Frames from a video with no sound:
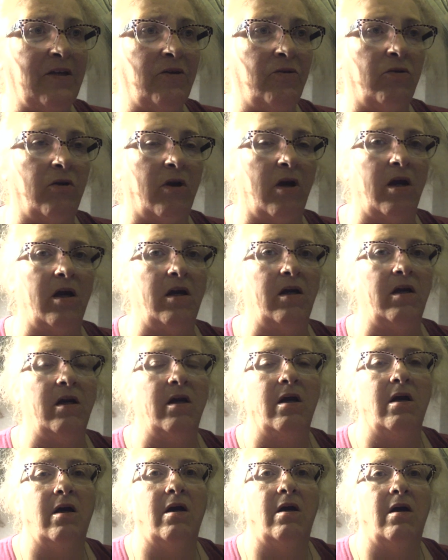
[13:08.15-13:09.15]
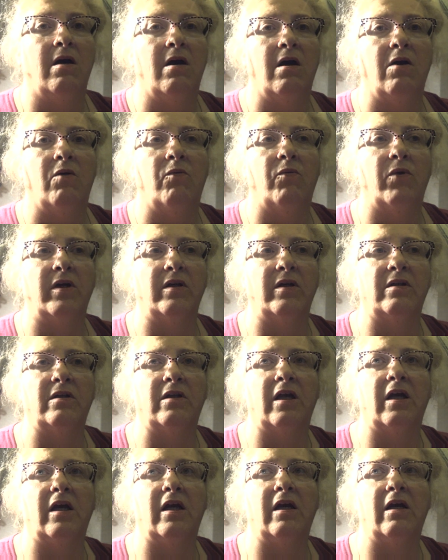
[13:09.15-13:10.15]
or not.
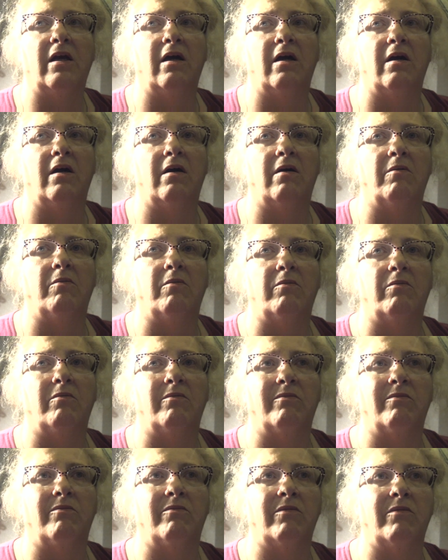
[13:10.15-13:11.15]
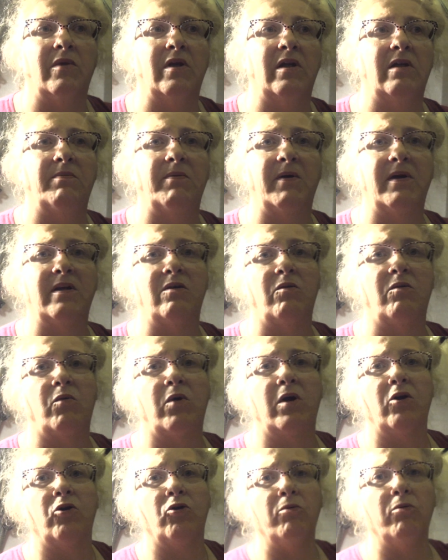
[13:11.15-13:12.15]
Wednesday, it depends on
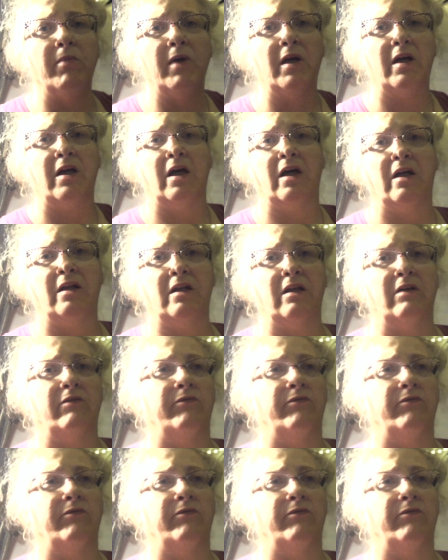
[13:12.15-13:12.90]
what Irma does. If